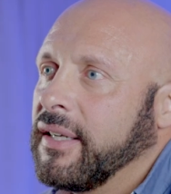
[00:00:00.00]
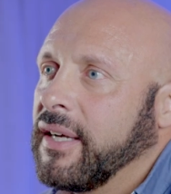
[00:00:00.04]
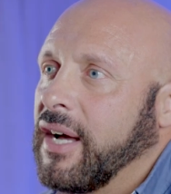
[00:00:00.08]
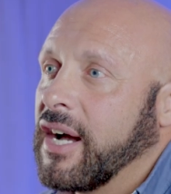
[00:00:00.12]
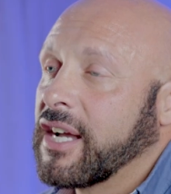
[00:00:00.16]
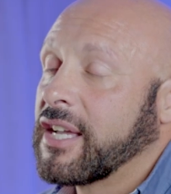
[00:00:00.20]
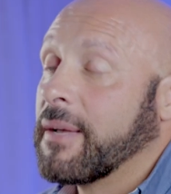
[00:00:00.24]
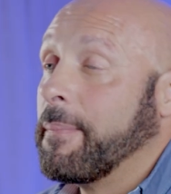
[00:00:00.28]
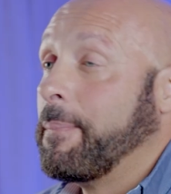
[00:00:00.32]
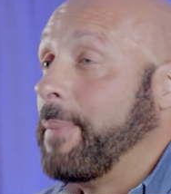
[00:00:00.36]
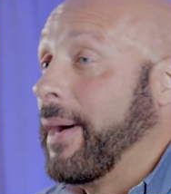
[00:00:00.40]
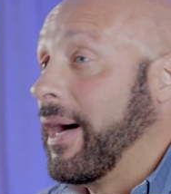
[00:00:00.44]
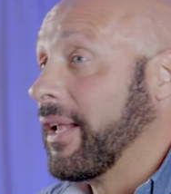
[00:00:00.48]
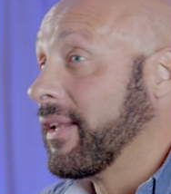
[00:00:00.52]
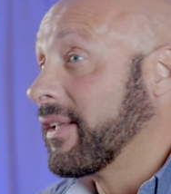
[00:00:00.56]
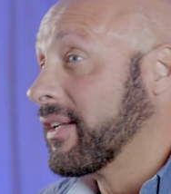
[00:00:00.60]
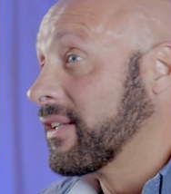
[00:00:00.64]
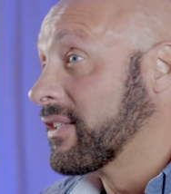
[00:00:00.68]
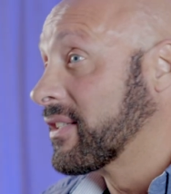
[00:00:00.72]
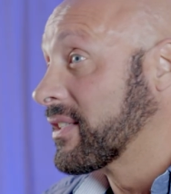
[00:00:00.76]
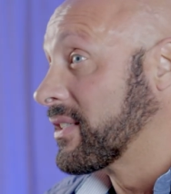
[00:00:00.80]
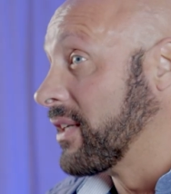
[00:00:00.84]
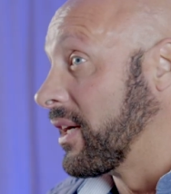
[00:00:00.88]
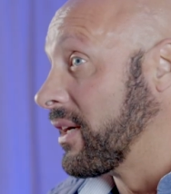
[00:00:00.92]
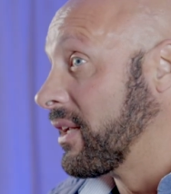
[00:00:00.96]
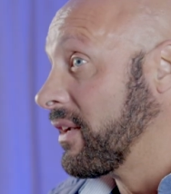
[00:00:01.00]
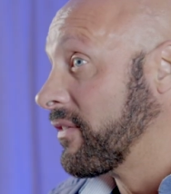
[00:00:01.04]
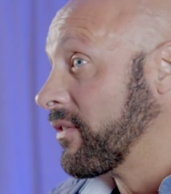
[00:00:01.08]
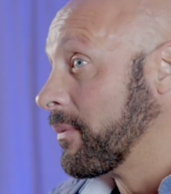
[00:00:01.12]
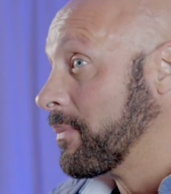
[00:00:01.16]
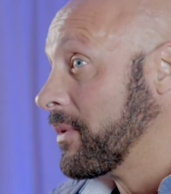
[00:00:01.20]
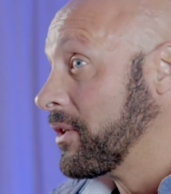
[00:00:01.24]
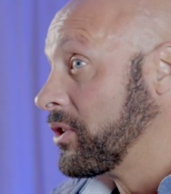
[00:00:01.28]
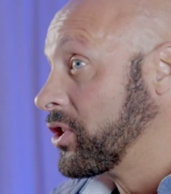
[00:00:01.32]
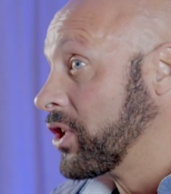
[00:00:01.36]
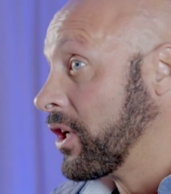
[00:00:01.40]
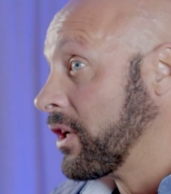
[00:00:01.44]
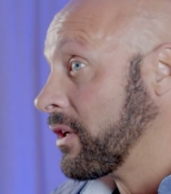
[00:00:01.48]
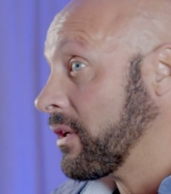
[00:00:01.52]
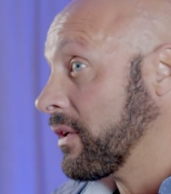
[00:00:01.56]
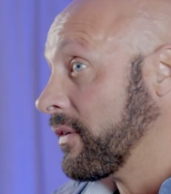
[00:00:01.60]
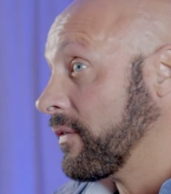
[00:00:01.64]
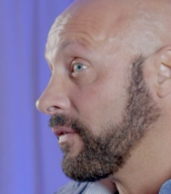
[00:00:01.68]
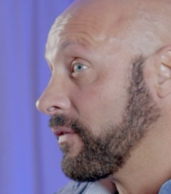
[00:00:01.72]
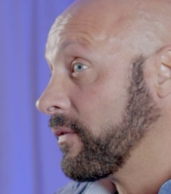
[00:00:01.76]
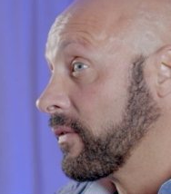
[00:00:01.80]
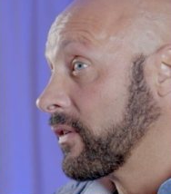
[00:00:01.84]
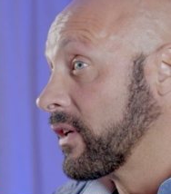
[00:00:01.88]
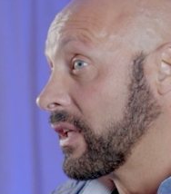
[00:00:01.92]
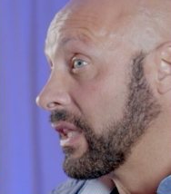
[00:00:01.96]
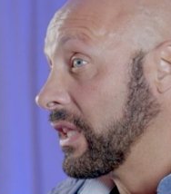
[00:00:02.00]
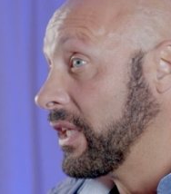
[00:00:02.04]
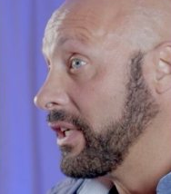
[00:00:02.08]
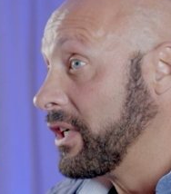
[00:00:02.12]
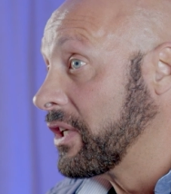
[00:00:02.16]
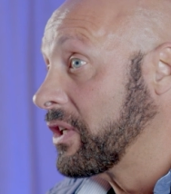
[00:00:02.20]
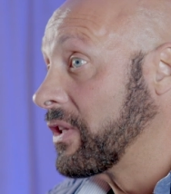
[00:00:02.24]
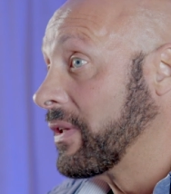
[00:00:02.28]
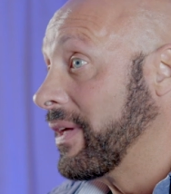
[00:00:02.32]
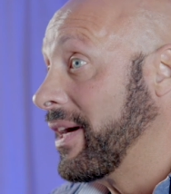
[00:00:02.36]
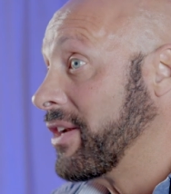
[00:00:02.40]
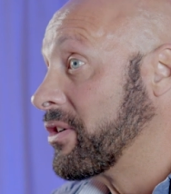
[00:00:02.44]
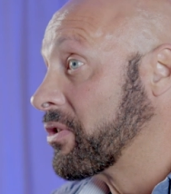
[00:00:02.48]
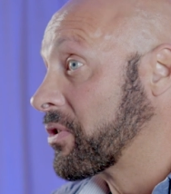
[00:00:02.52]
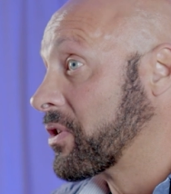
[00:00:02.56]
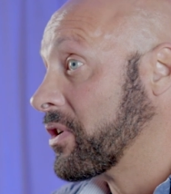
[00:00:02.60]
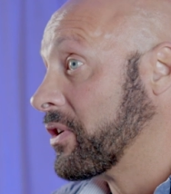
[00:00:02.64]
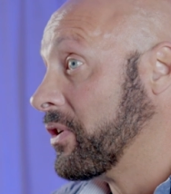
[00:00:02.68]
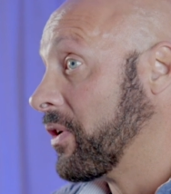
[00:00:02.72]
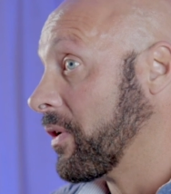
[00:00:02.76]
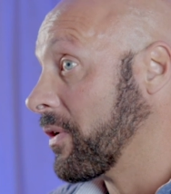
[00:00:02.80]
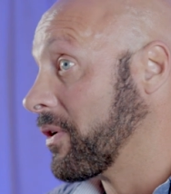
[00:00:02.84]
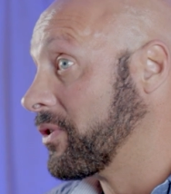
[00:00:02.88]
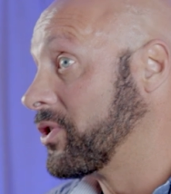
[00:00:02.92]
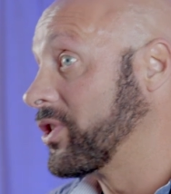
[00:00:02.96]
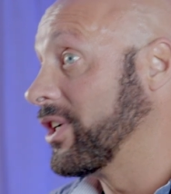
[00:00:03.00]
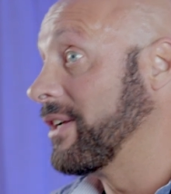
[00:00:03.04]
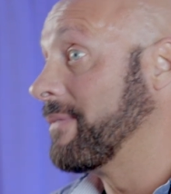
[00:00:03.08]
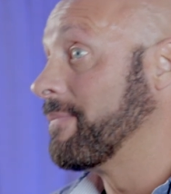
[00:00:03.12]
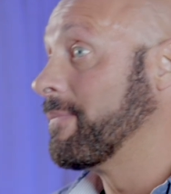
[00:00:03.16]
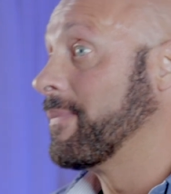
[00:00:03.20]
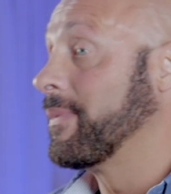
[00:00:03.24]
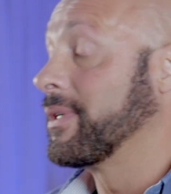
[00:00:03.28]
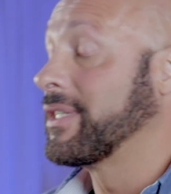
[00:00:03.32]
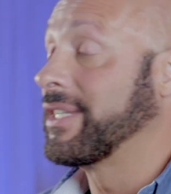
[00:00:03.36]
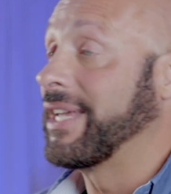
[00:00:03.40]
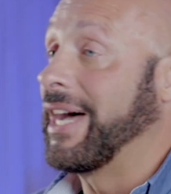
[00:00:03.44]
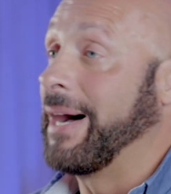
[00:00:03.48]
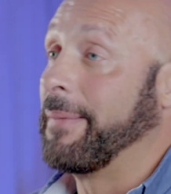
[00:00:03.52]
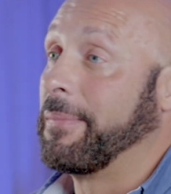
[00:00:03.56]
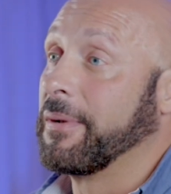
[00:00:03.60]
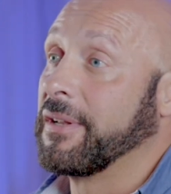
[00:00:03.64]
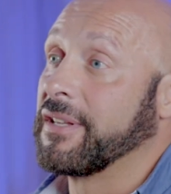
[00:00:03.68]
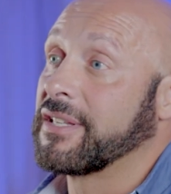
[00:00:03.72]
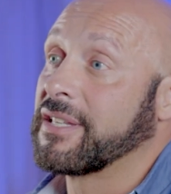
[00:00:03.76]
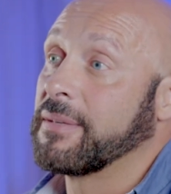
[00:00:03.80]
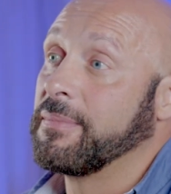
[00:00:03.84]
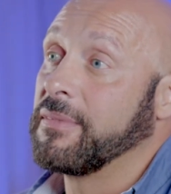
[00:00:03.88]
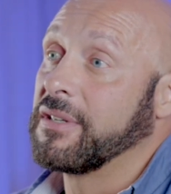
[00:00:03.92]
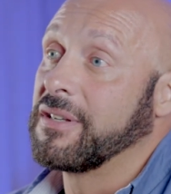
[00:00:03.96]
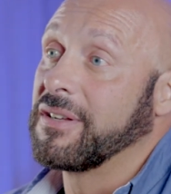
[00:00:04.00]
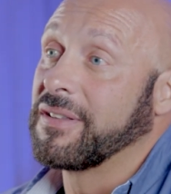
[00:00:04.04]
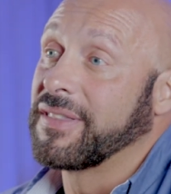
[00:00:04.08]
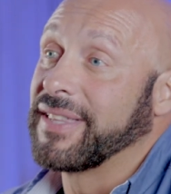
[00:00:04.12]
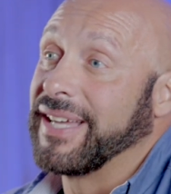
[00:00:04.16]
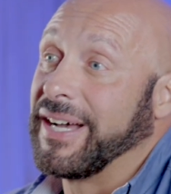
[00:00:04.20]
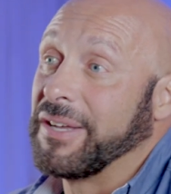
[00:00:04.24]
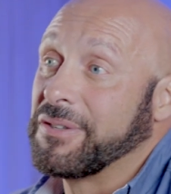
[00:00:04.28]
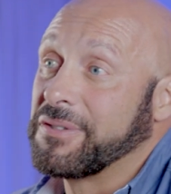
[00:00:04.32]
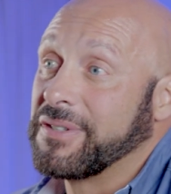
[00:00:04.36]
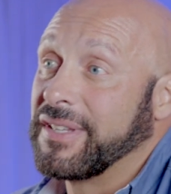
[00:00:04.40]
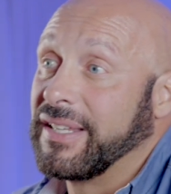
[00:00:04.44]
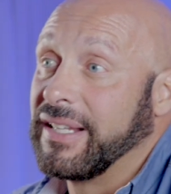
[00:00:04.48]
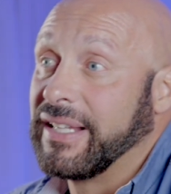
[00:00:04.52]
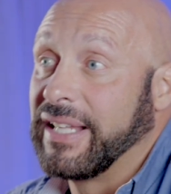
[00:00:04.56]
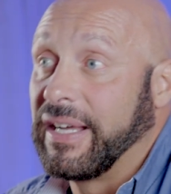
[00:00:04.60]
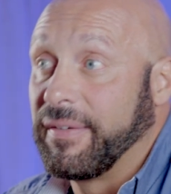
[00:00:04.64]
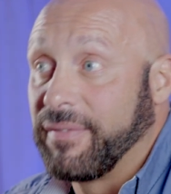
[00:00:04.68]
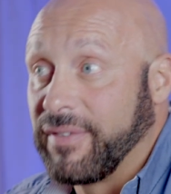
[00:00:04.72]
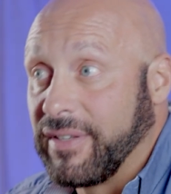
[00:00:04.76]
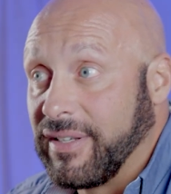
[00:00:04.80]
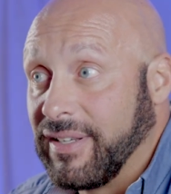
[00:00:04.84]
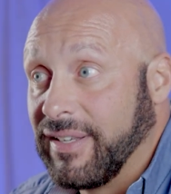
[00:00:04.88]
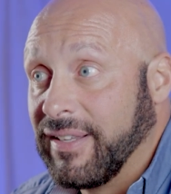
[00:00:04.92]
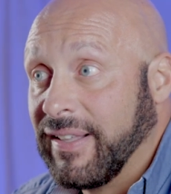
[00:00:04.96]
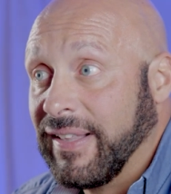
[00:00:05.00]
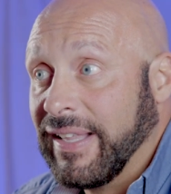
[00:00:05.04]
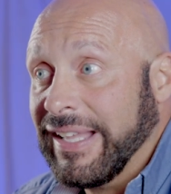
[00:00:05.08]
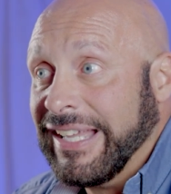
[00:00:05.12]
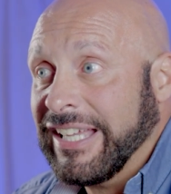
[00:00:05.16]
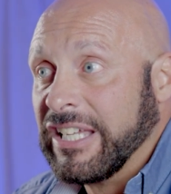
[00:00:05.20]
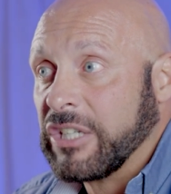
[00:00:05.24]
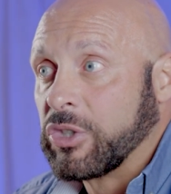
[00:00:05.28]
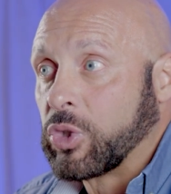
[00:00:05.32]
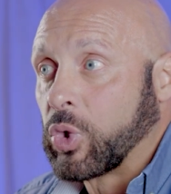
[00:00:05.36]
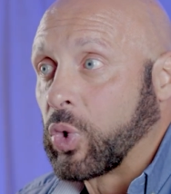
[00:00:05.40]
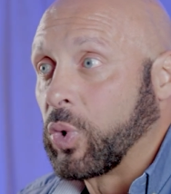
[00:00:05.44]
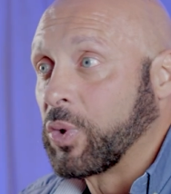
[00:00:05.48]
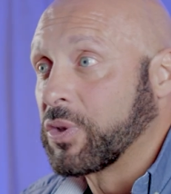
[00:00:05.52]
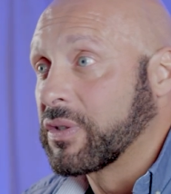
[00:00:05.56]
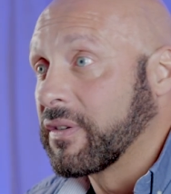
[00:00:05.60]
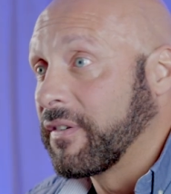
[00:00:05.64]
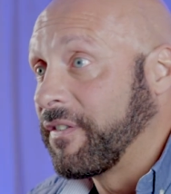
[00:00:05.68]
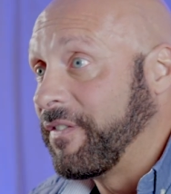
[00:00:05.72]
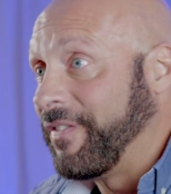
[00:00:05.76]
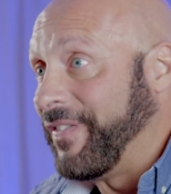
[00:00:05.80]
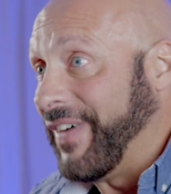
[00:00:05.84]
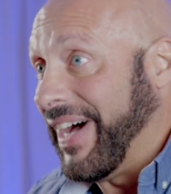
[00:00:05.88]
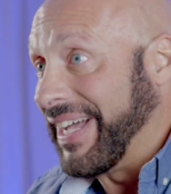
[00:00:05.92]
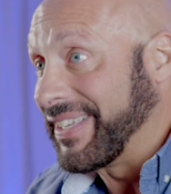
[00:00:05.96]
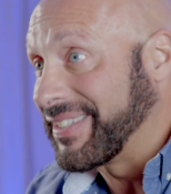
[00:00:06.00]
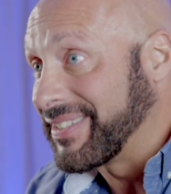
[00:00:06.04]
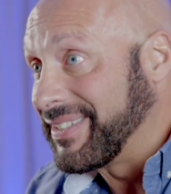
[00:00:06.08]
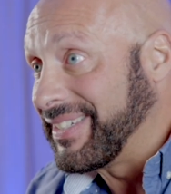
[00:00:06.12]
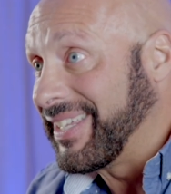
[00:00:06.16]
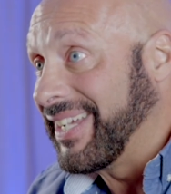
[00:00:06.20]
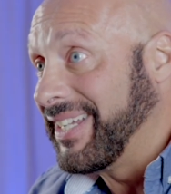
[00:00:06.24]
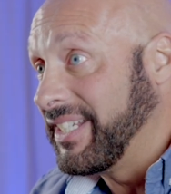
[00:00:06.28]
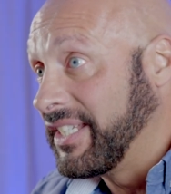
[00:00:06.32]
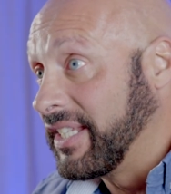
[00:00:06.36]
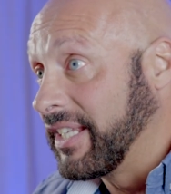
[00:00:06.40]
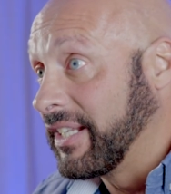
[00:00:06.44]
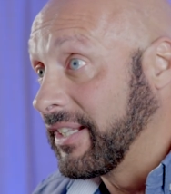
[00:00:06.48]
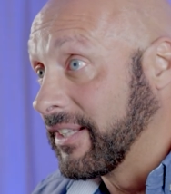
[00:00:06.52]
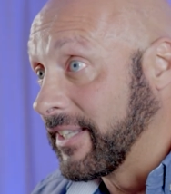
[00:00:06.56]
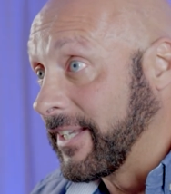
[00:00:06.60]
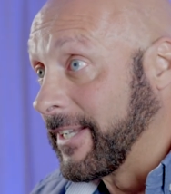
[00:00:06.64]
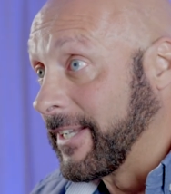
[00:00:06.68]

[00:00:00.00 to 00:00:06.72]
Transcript: a compelling study from the Journal of Clinical Endocrinology and Metabolism in 2011 draws a fascinating